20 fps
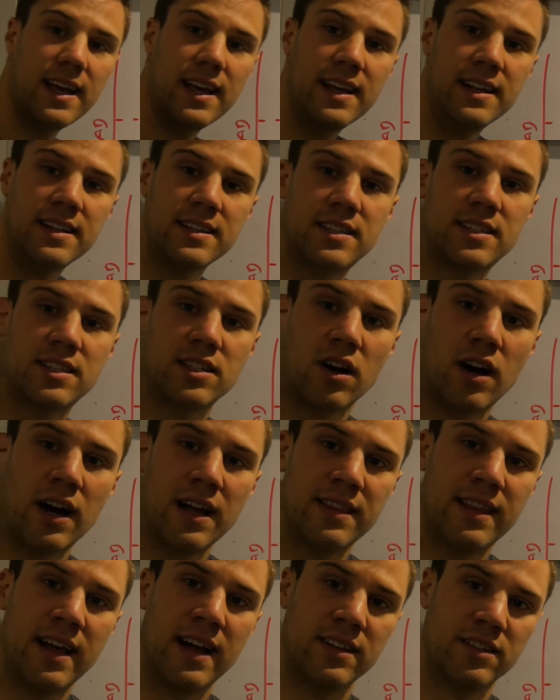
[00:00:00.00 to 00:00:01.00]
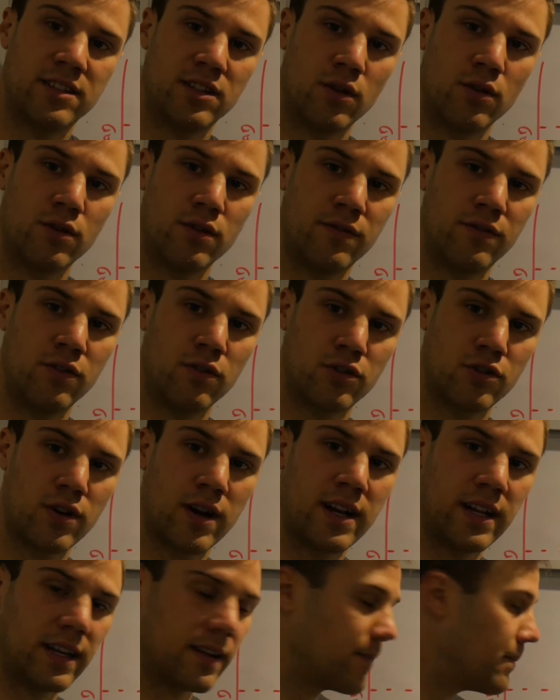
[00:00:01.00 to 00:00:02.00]
inside that zone of your
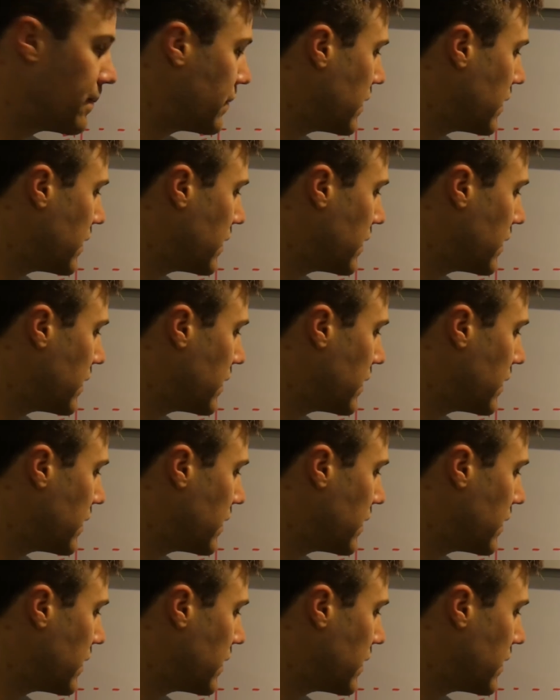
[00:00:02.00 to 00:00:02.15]
training.